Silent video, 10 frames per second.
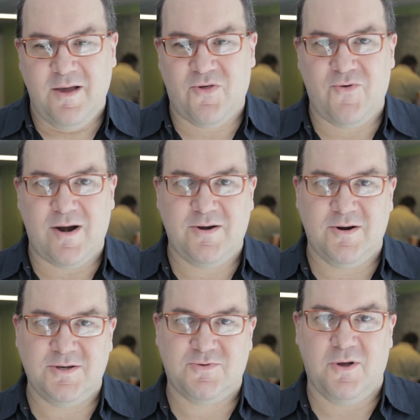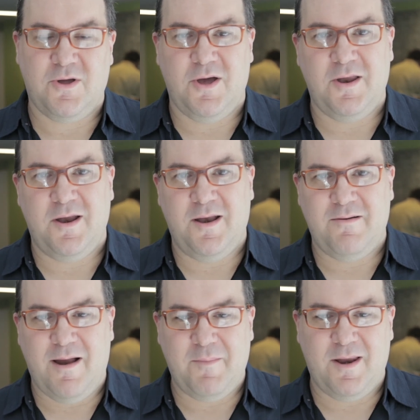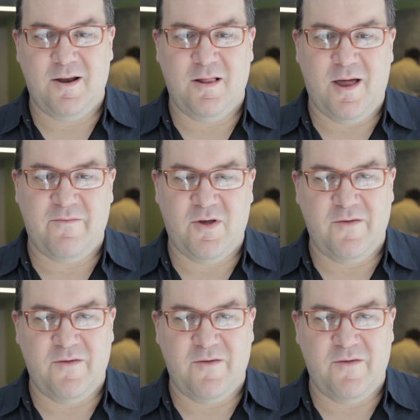instructor is real good, and I'm getting a lot of good